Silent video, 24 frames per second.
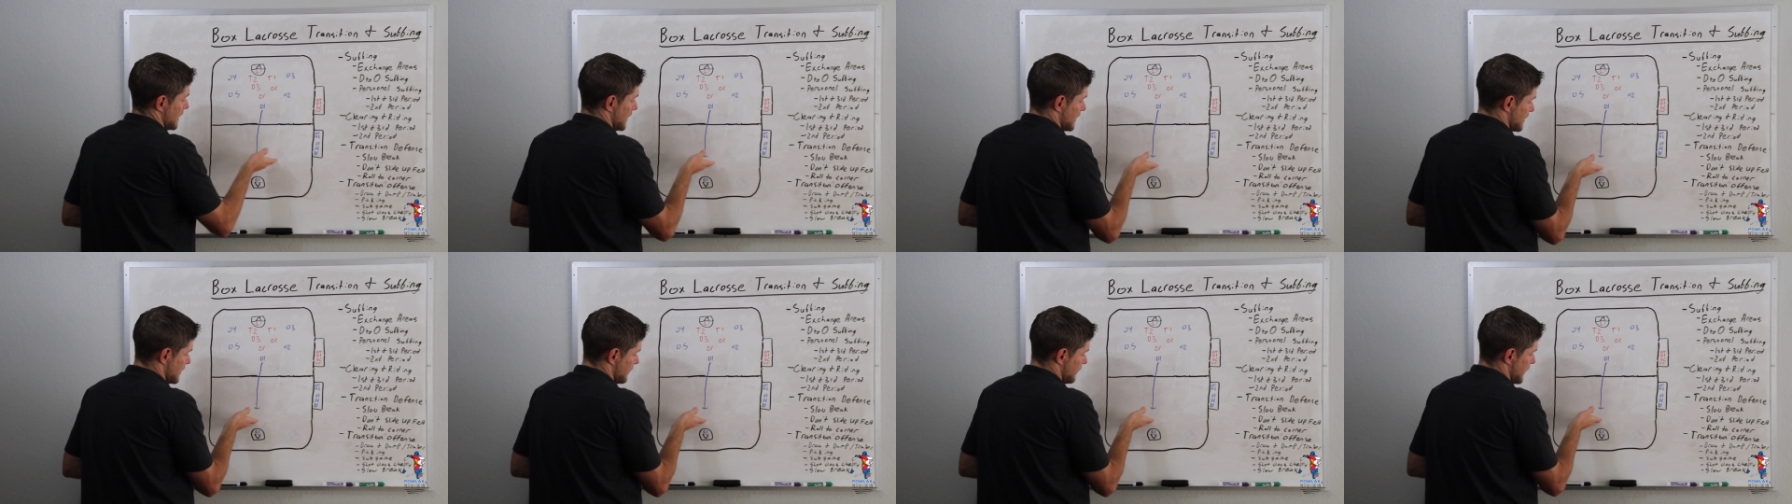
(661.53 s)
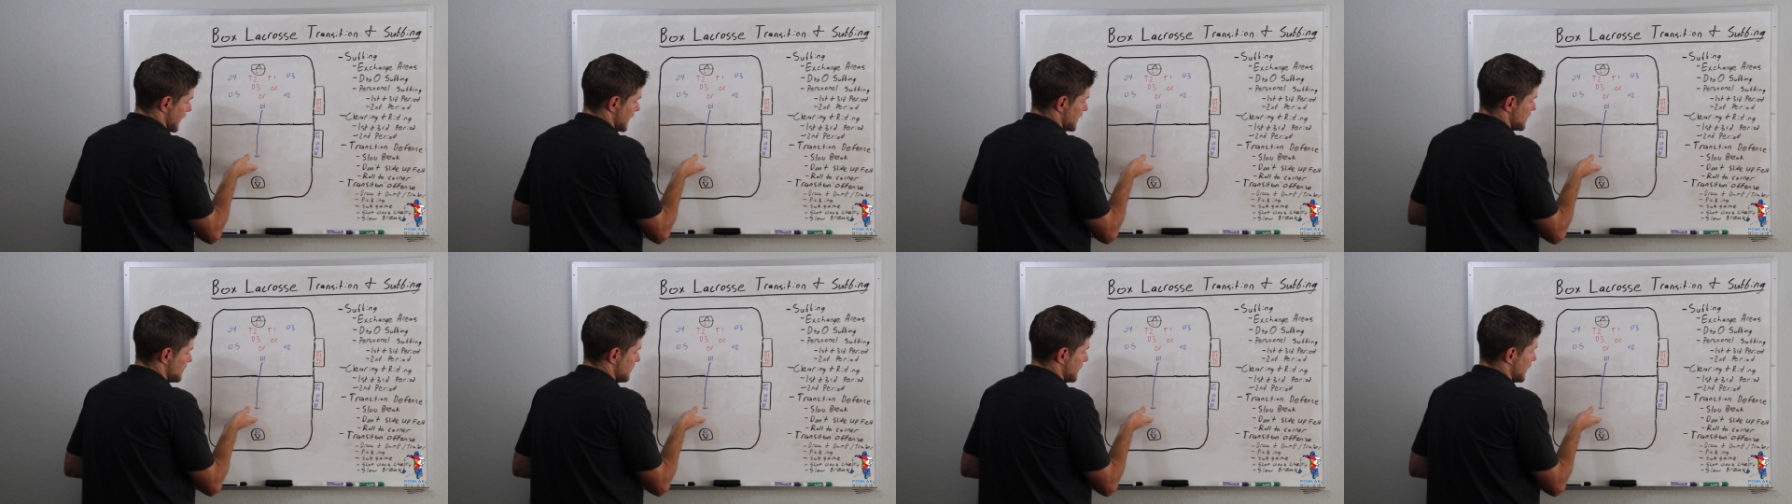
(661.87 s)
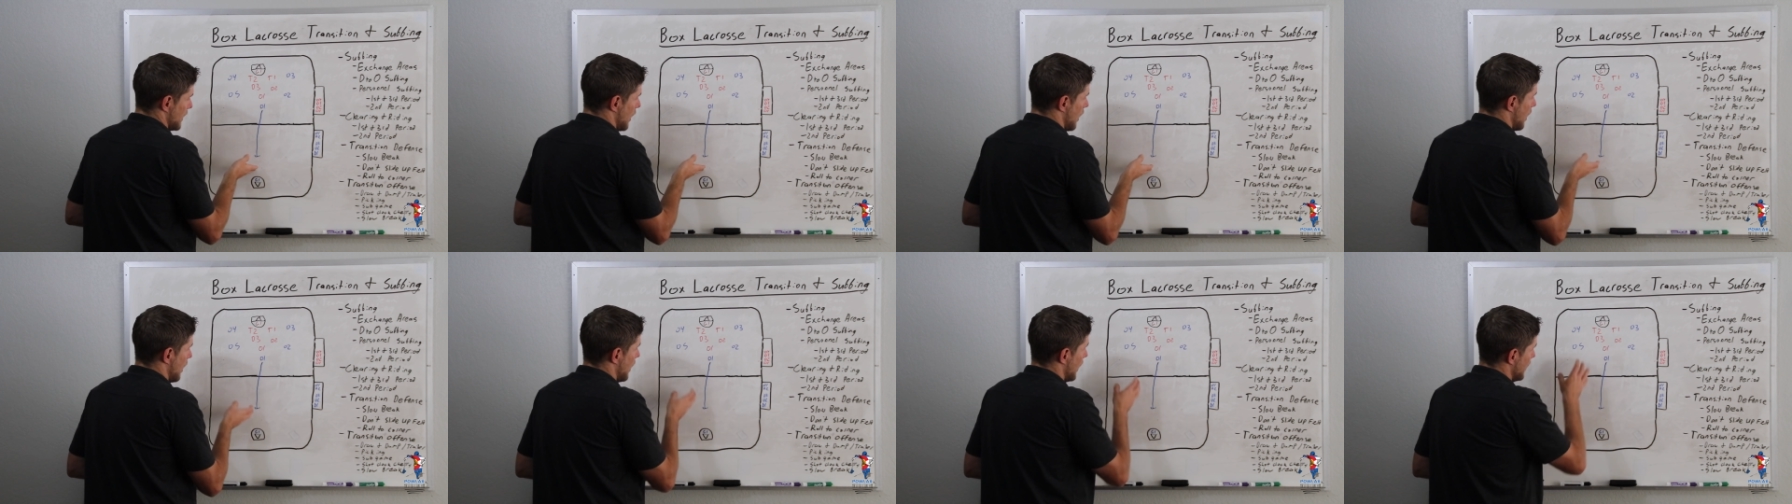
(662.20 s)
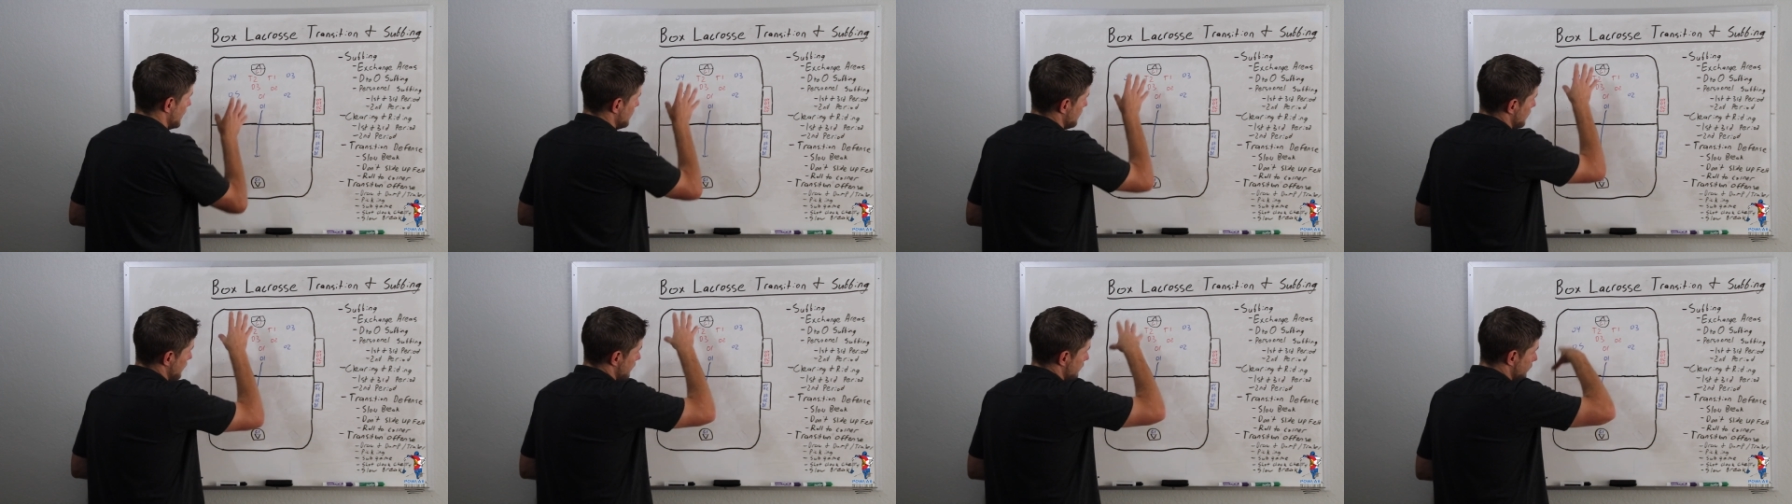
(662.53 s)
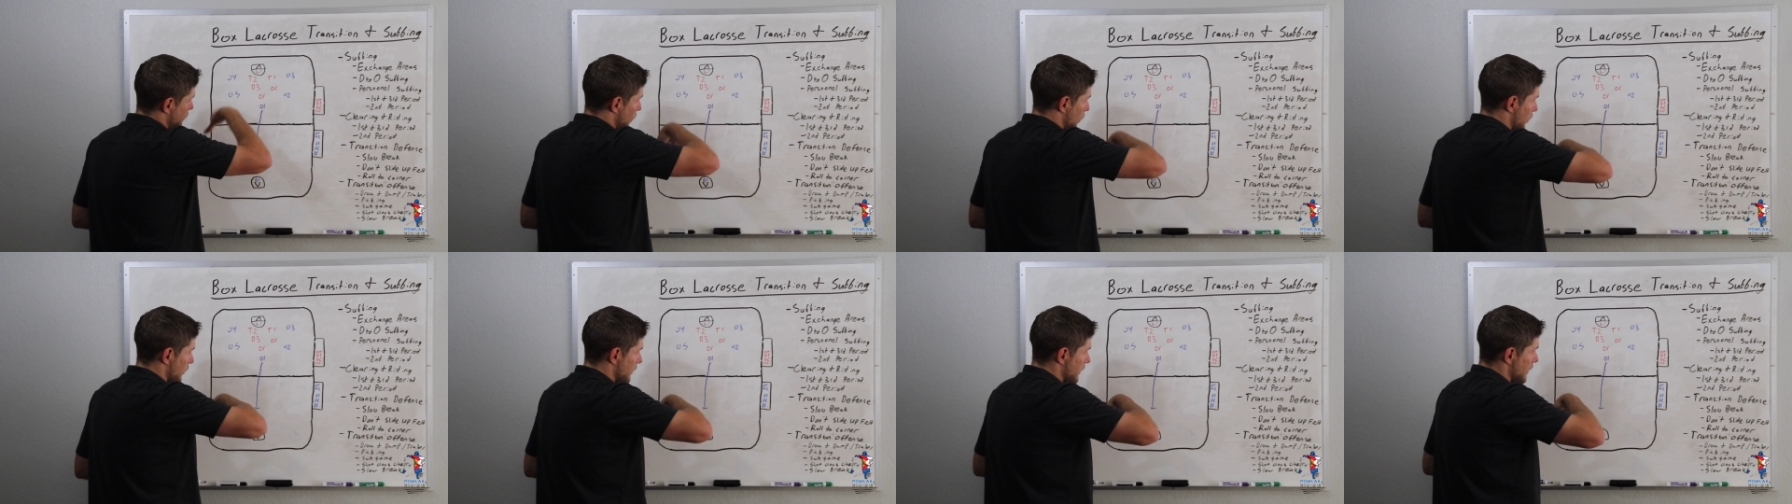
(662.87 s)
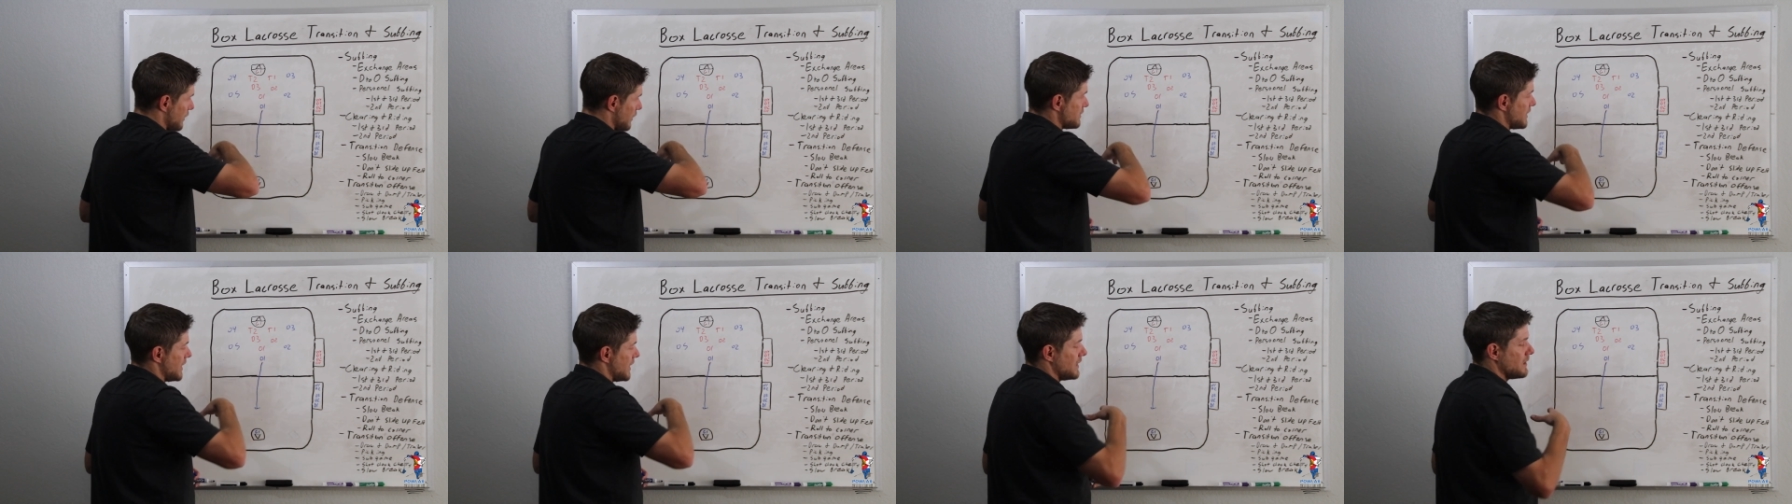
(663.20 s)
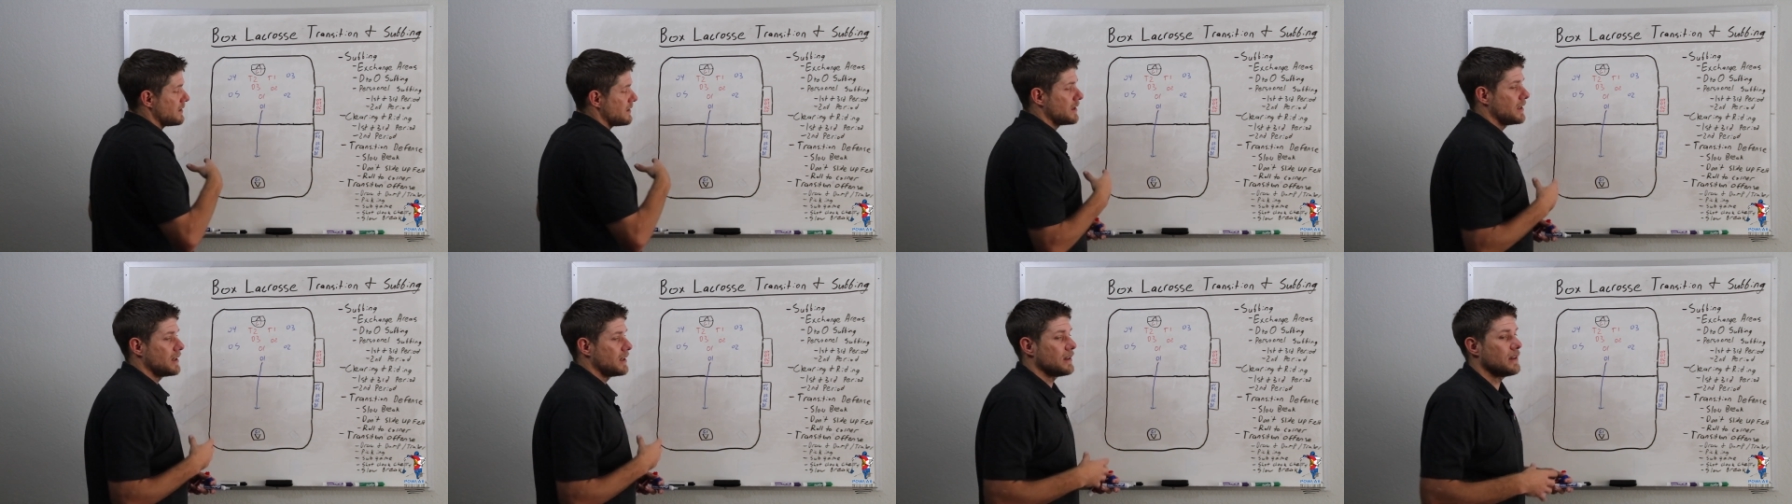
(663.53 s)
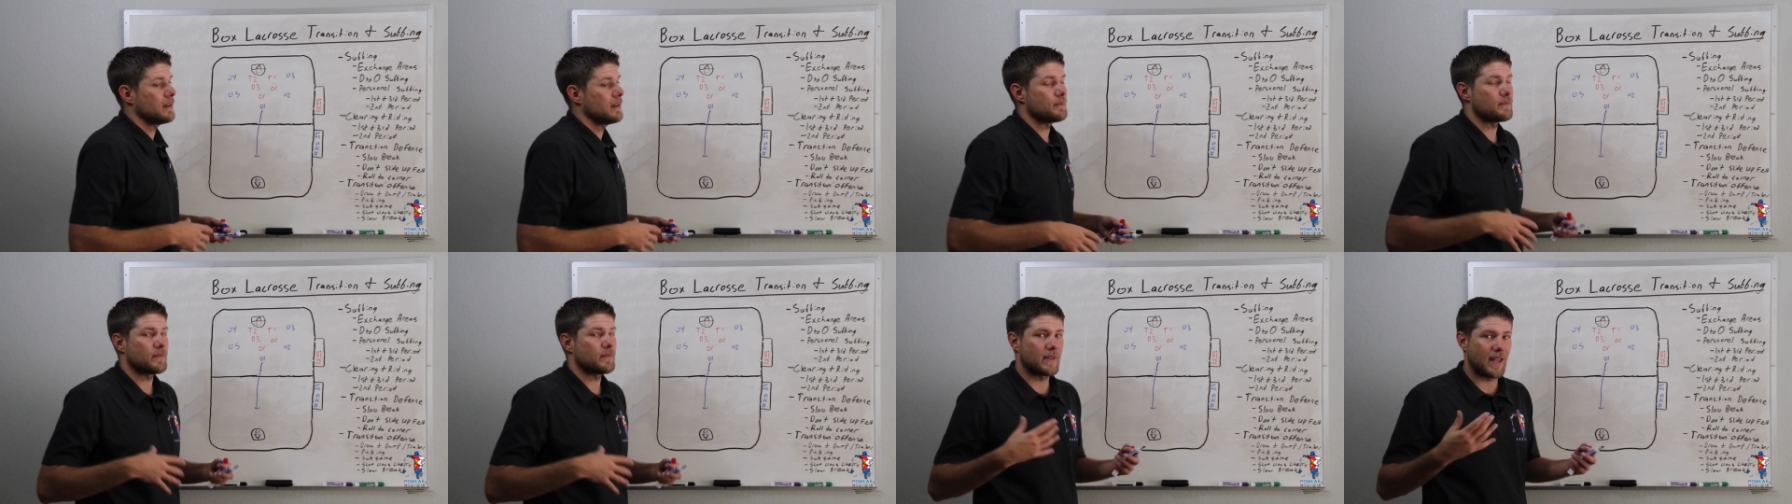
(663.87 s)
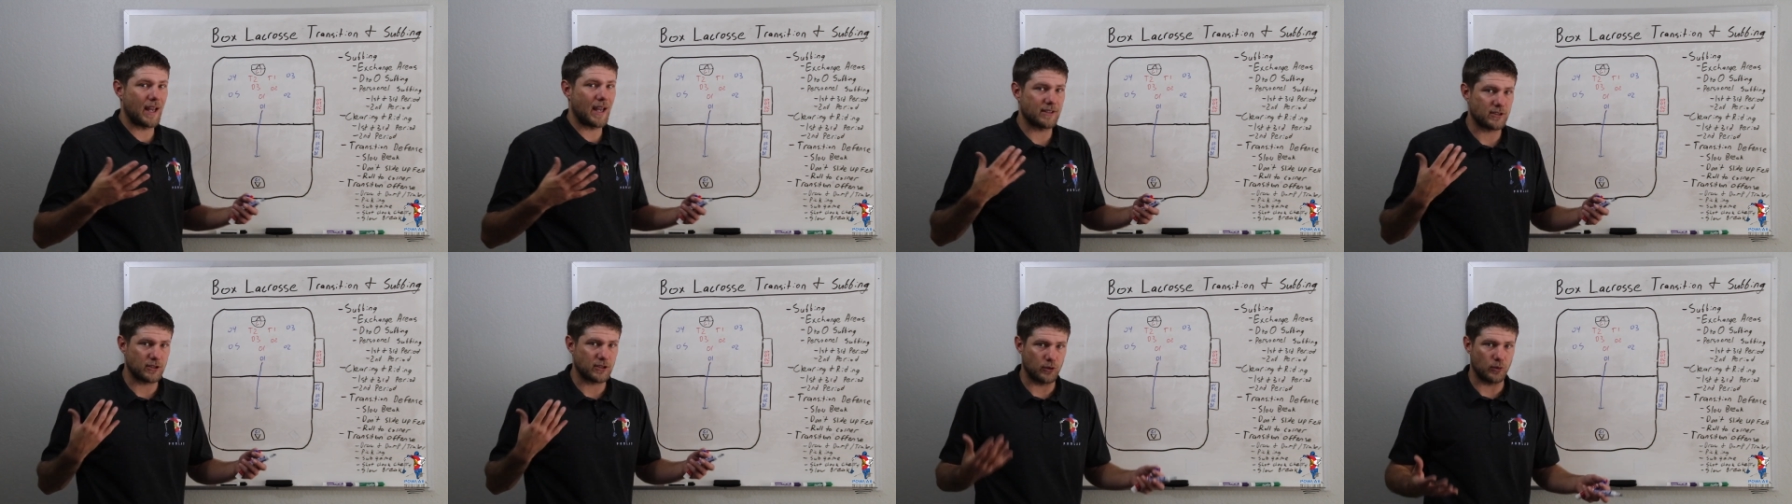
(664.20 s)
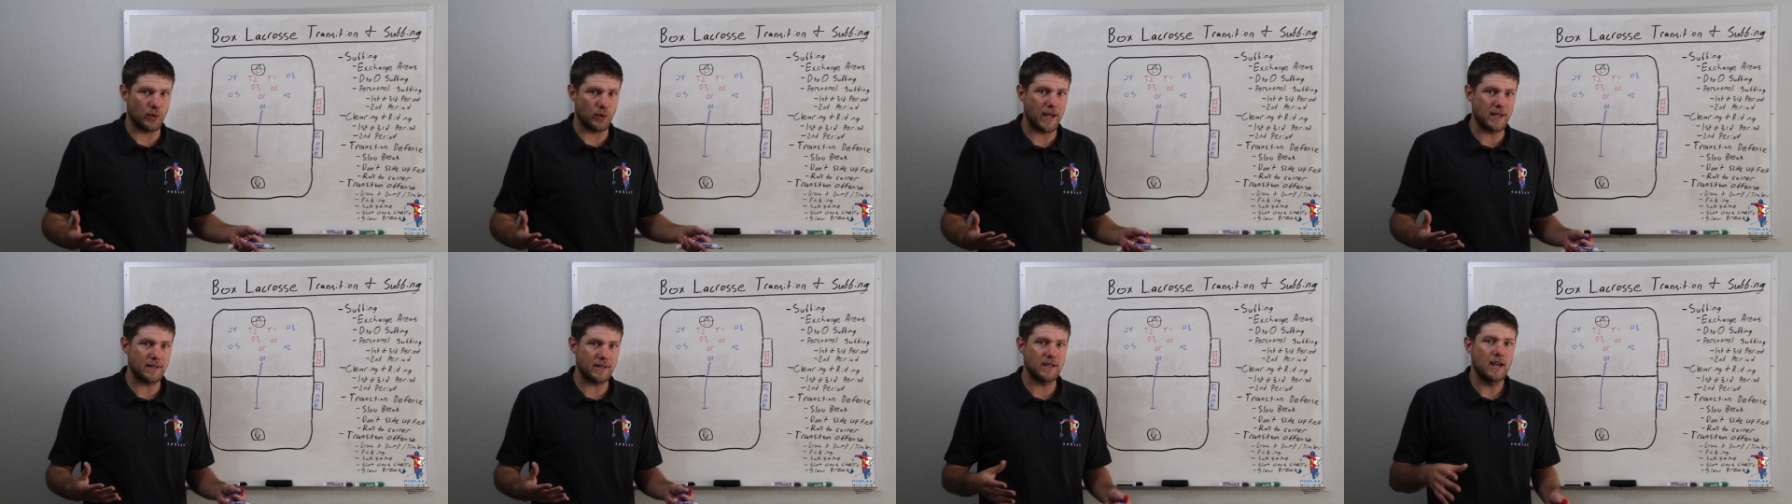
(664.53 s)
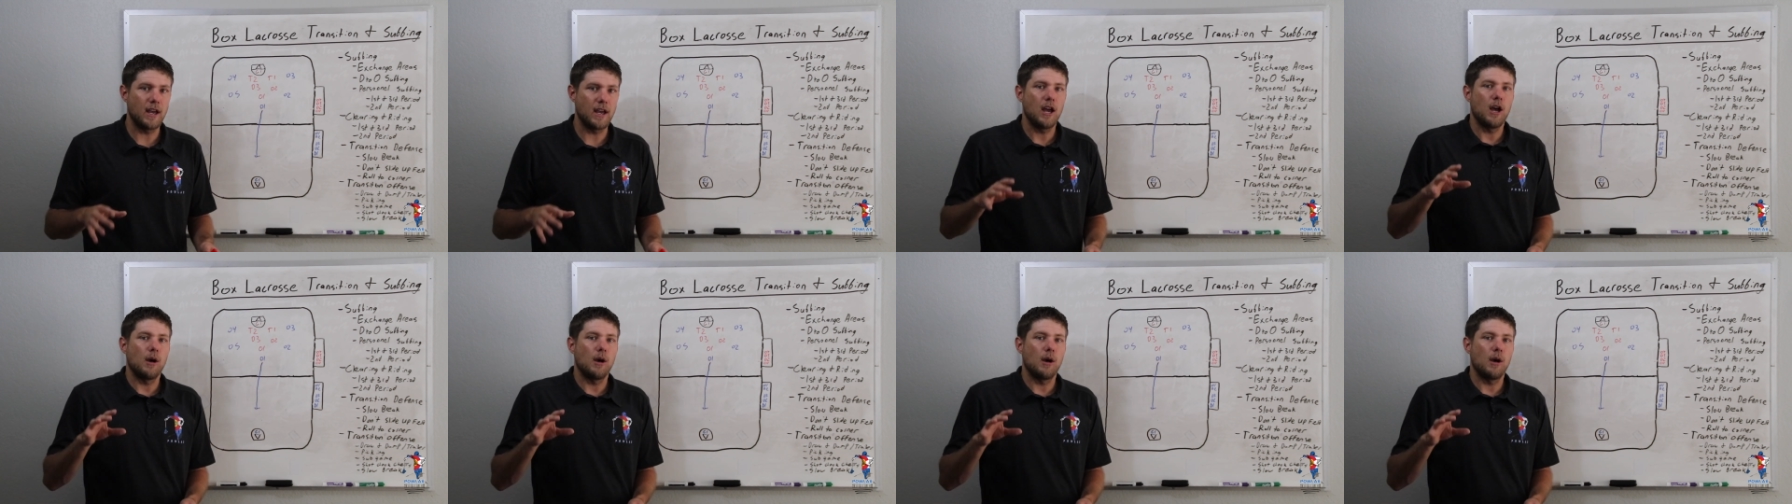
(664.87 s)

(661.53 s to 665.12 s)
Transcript: to get defensemen on before there's anything, that's great.